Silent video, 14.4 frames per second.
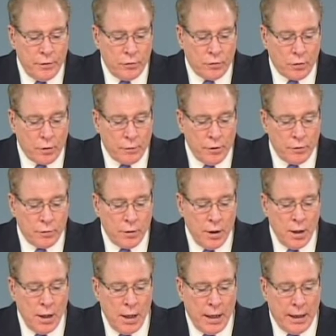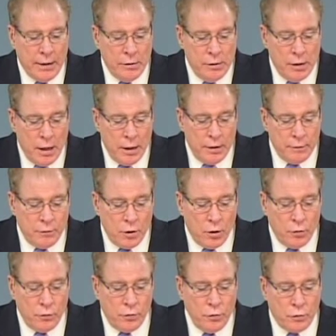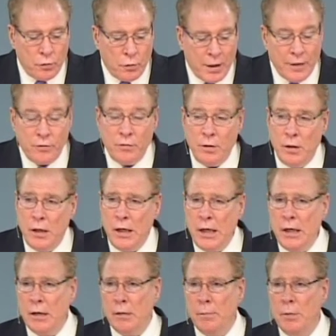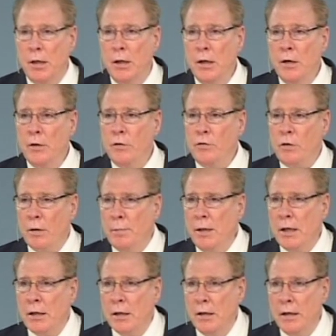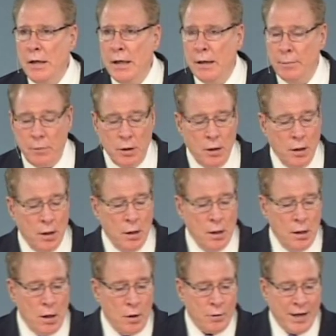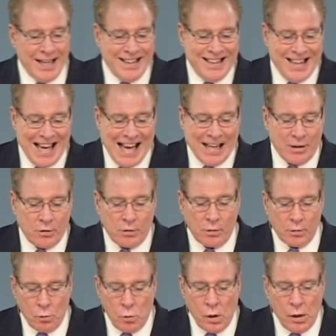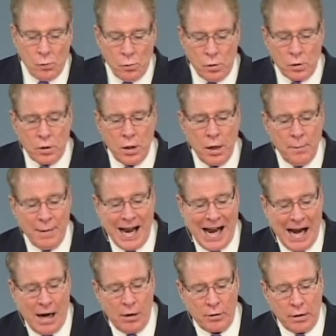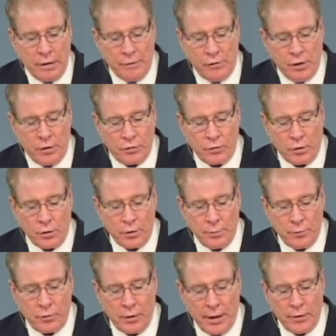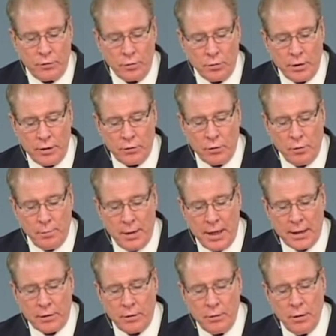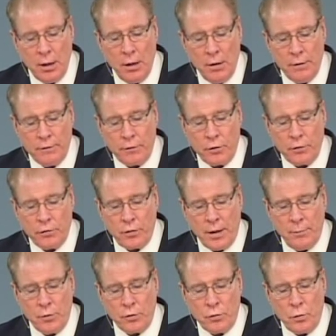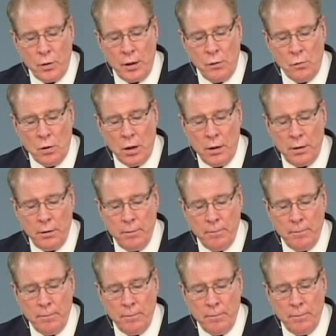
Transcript: servants, and none of those who trust in him shall be condemned. Okay, that's what will come out of this circumstance. So let's go back to First Samuel twenty-one.